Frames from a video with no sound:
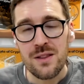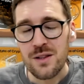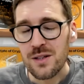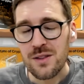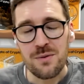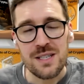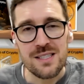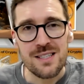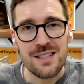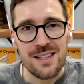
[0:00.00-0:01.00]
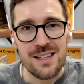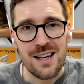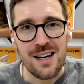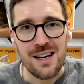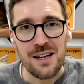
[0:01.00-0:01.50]
The reason
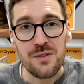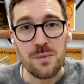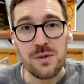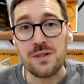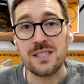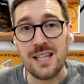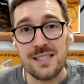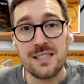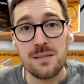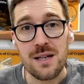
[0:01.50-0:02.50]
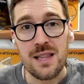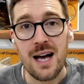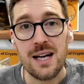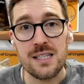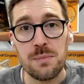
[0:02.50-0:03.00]
that we're excited about
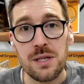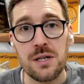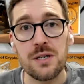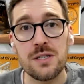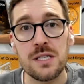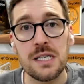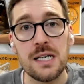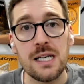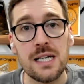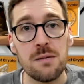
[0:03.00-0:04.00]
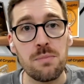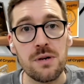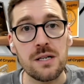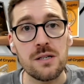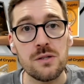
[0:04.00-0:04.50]
that is because it
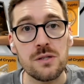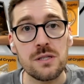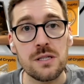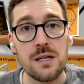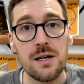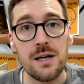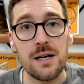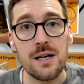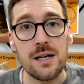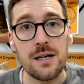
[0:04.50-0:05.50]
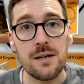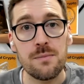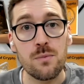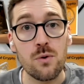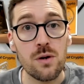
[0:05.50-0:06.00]
brings
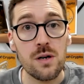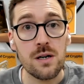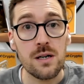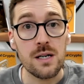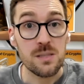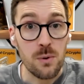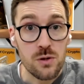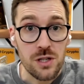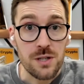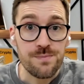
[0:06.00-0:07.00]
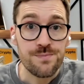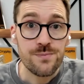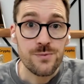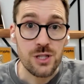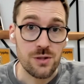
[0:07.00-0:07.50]
more exposure
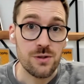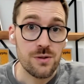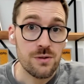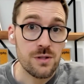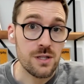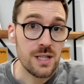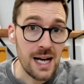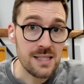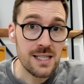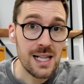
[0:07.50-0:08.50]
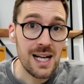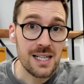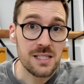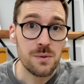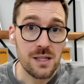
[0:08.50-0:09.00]
to the asset
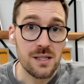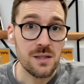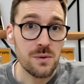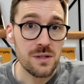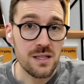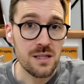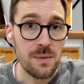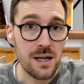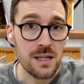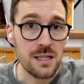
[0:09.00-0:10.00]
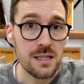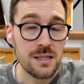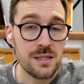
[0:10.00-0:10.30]
class within the market,